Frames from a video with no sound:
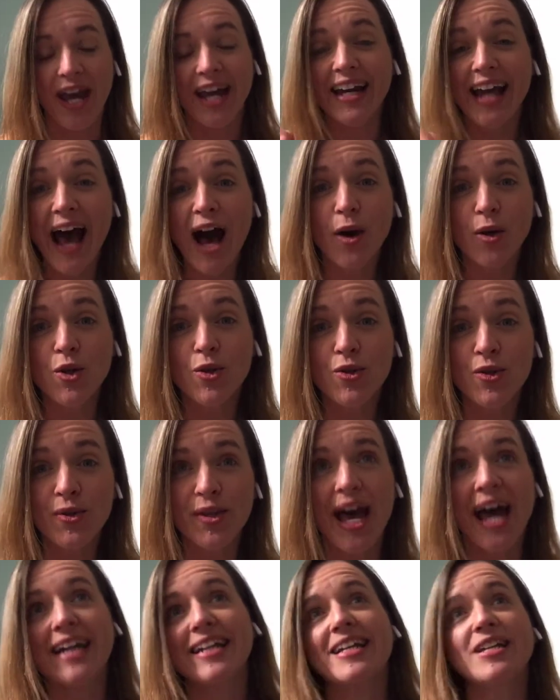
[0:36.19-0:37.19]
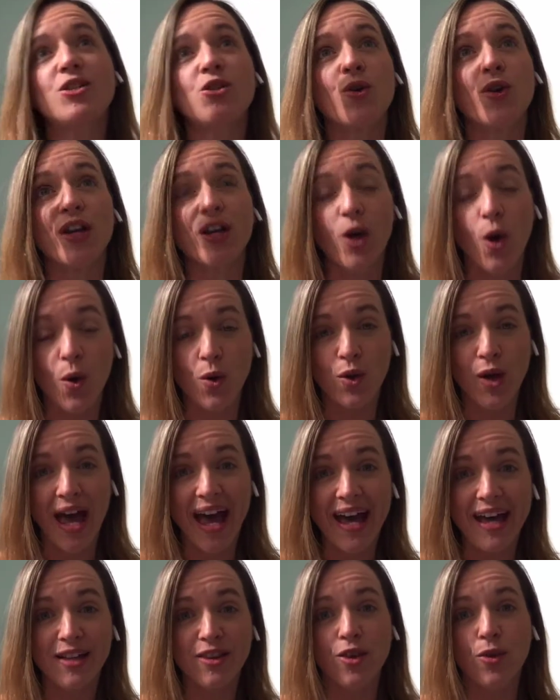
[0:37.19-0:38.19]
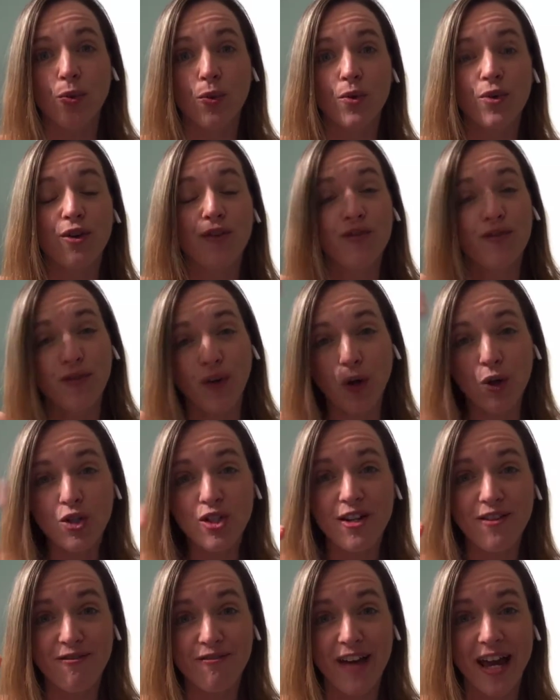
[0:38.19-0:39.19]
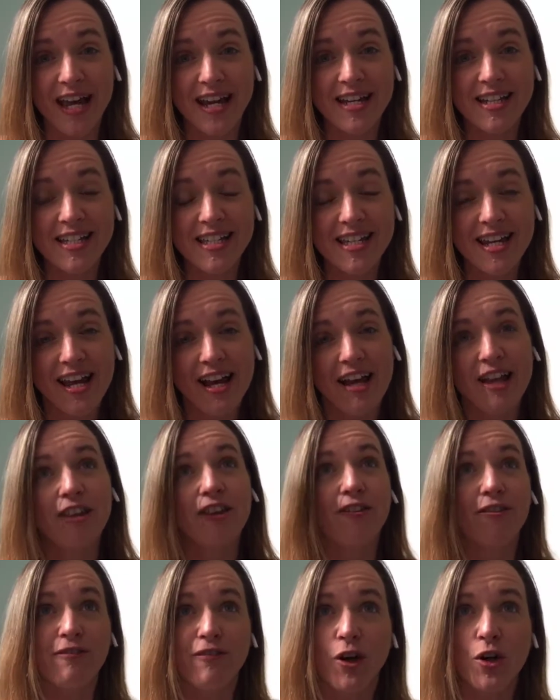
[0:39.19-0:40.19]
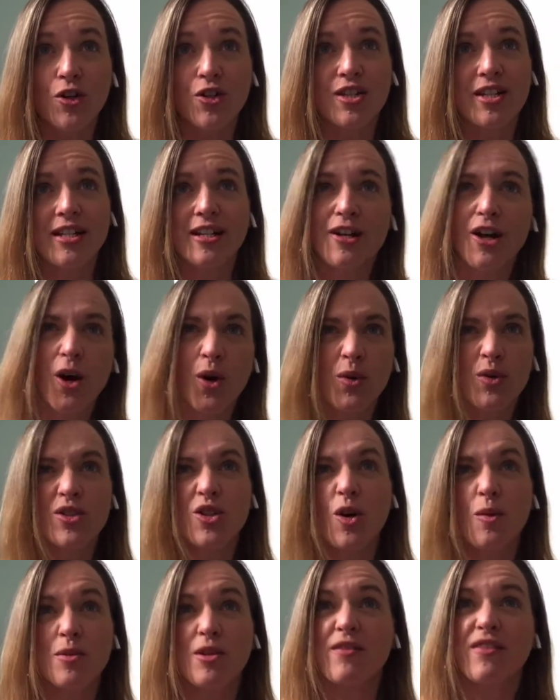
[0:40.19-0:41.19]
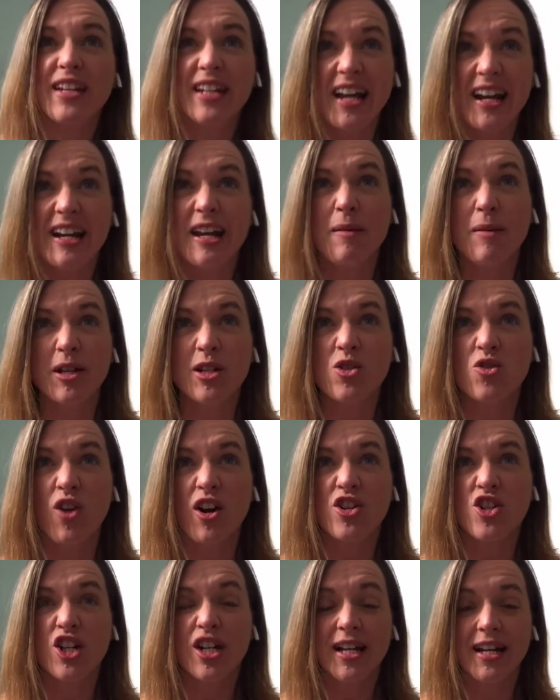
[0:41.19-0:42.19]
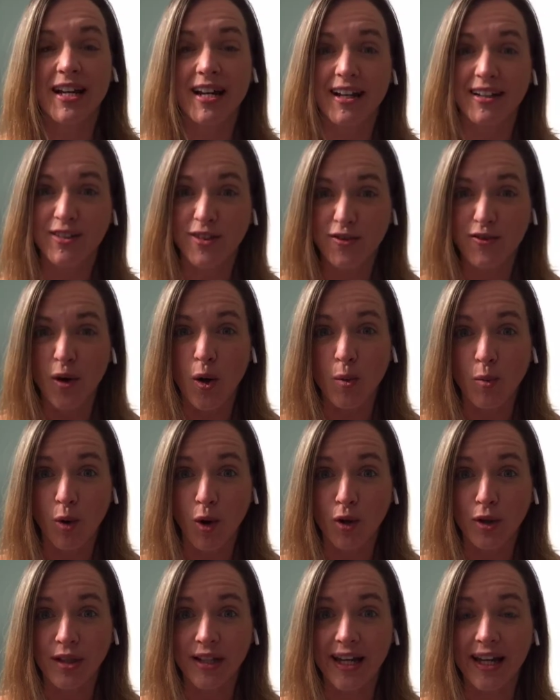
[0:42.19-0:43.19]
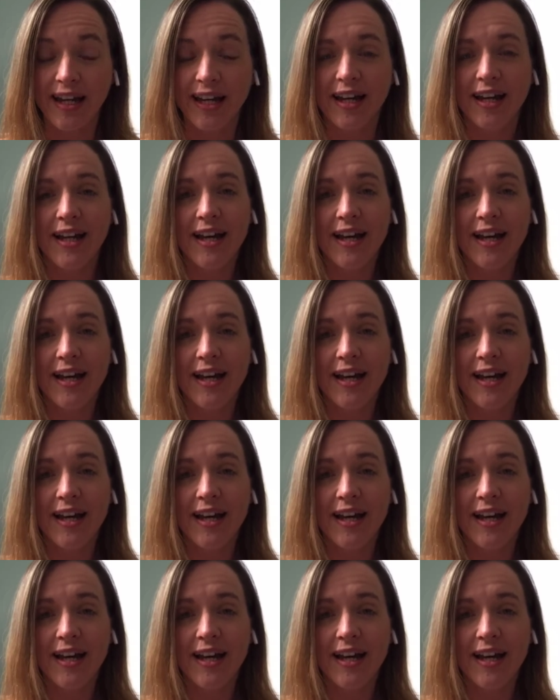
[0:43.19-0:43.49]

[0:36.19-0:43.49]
And how you do that is you can go ahead through the first phase, the first, in terms of the dynamic stretching, the foam rolling,